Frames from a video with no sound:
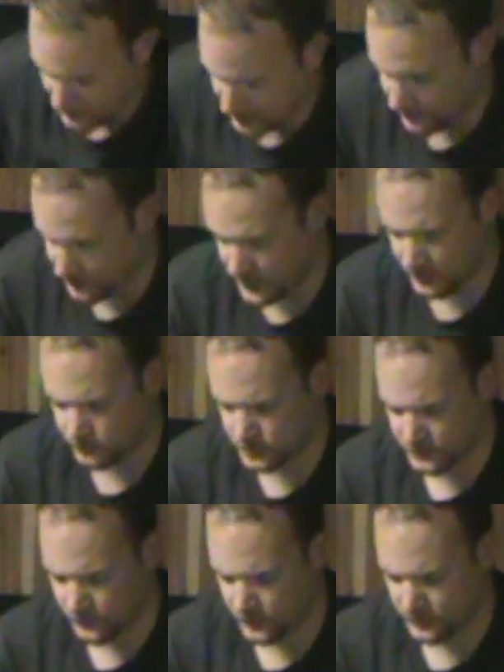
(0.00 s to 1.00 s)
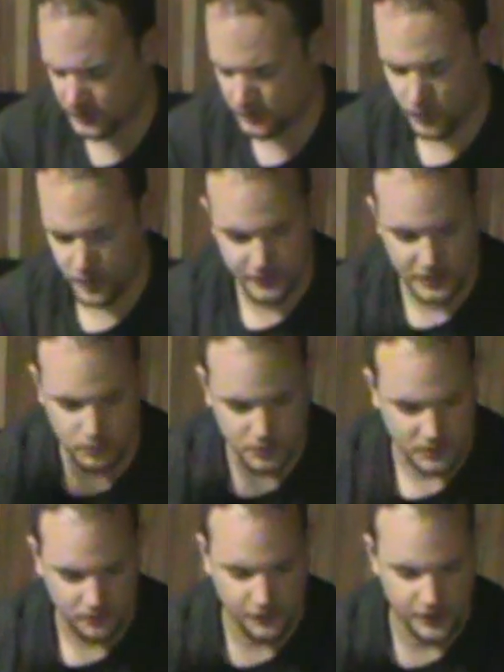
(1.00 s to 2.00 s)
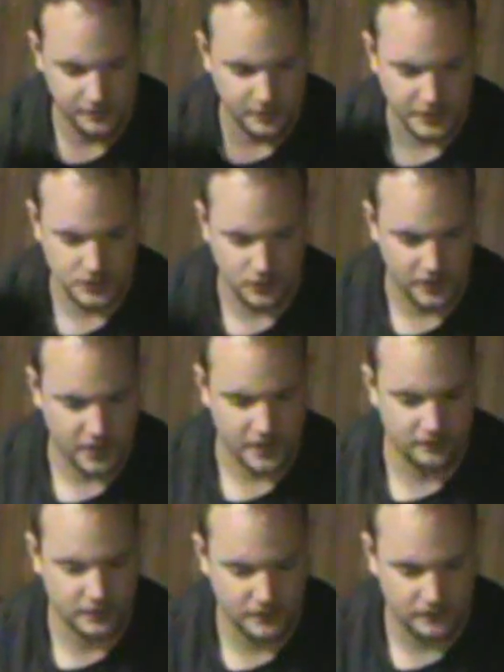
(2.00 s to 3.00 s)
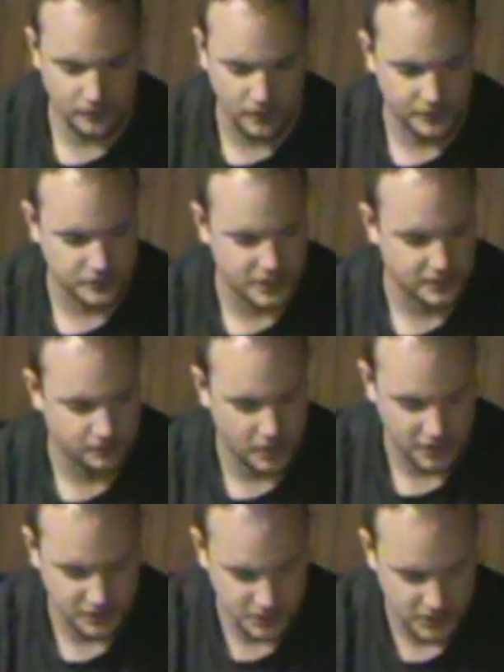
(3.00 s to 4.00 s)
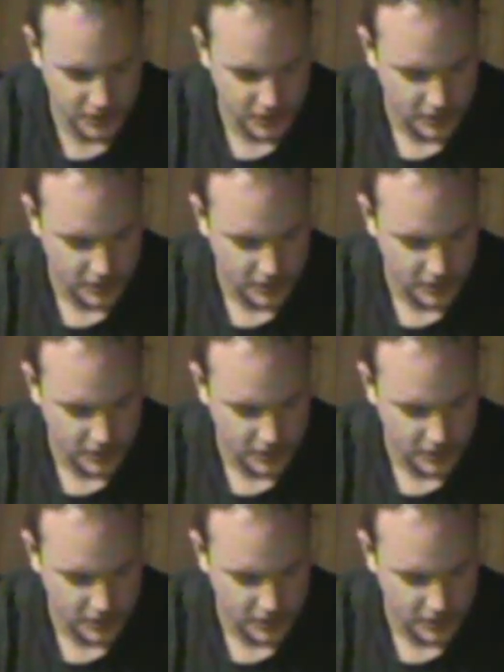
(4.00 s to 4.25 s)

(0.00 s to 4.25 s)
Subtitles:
I think it was a freebie. One of these was a freebie, so I got everything for under $10.